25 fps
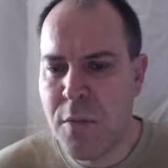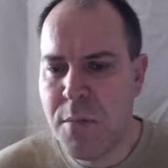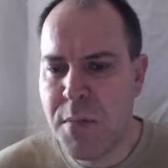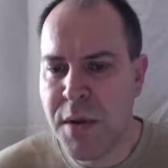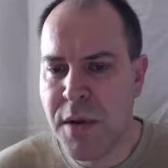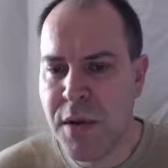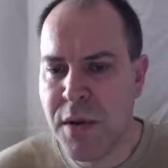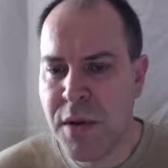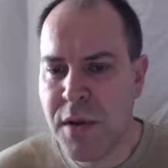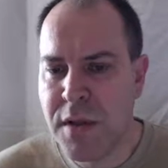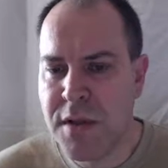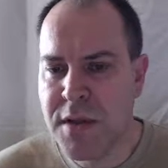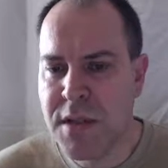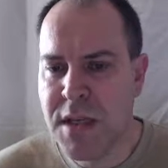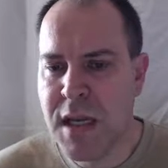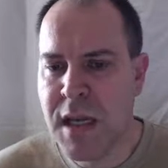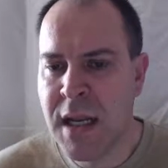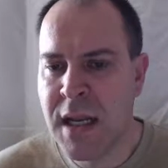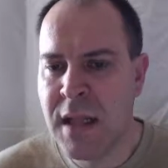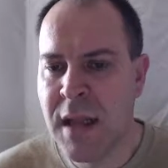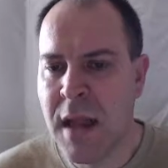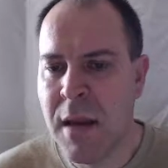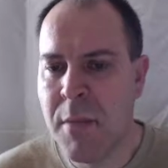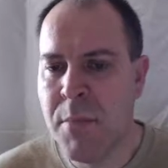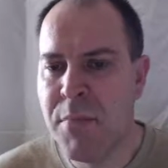but you can see
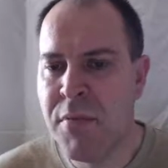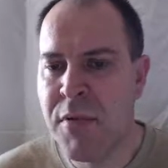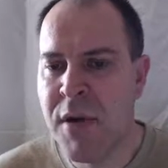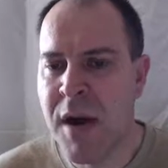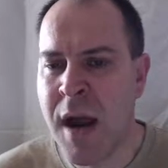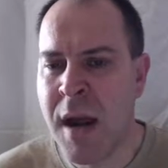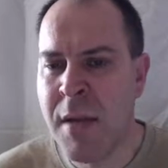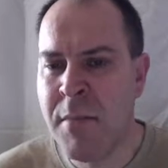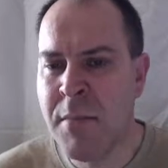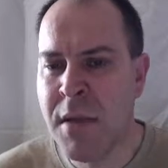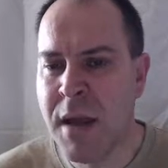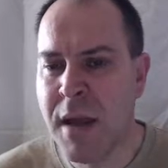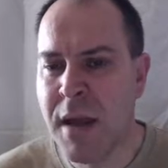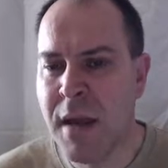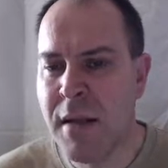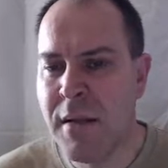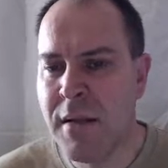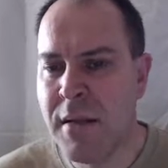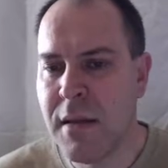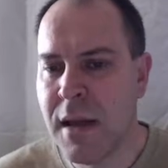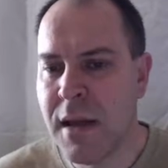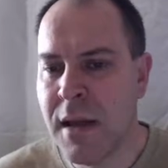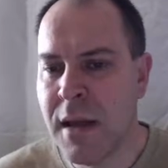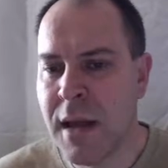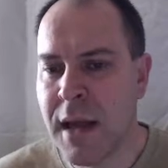that they primed
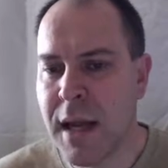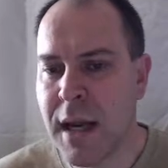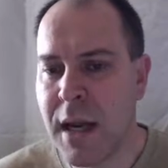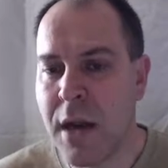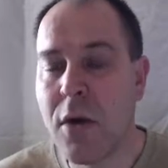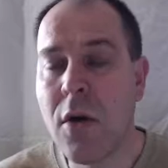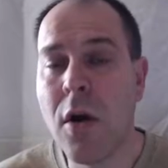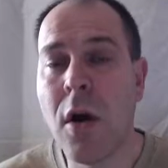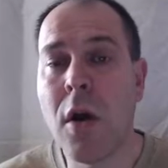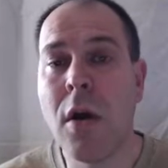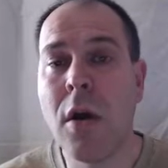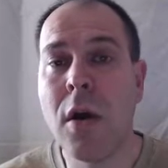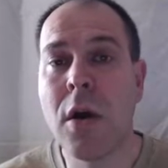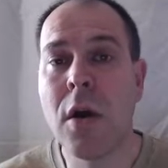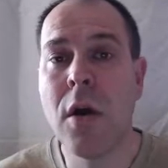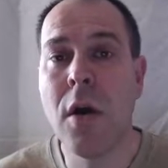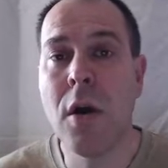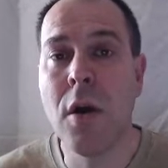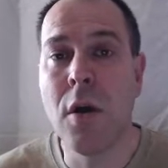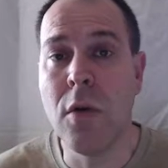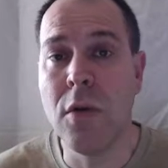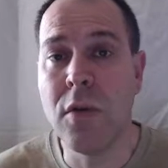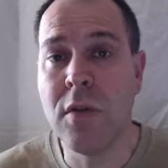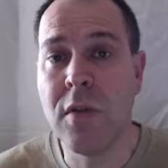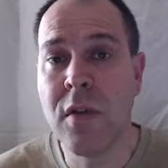it, then they had a color
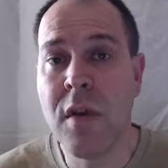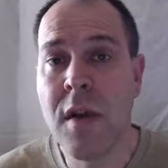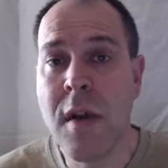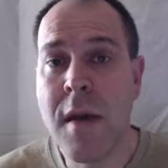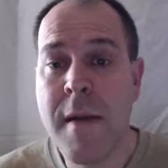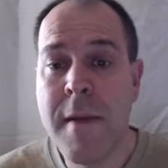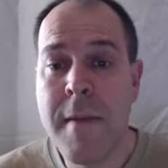coat,